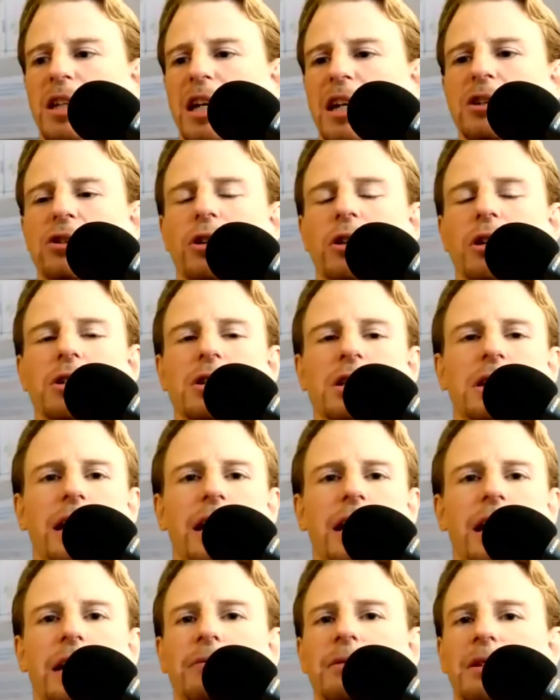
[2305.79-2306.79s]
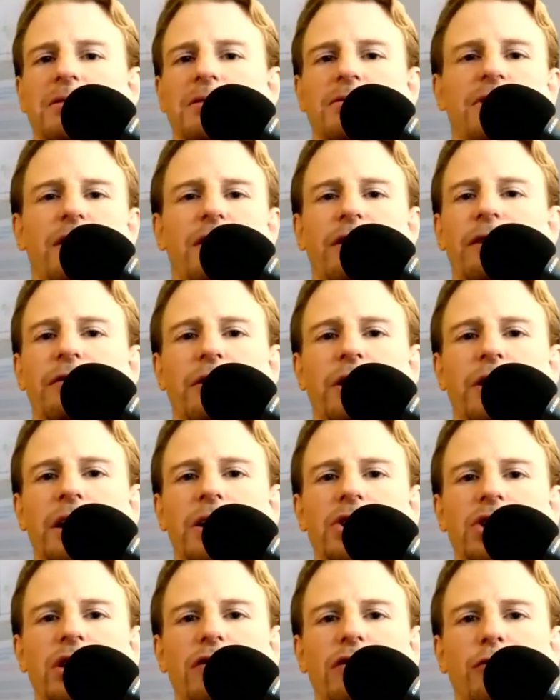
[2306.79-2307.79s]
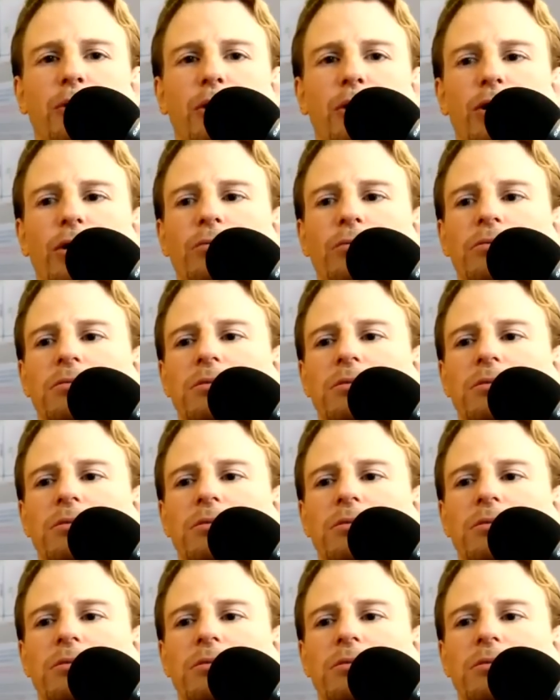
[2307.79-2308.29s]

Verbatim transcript: ten dollars a day is very, very achievable.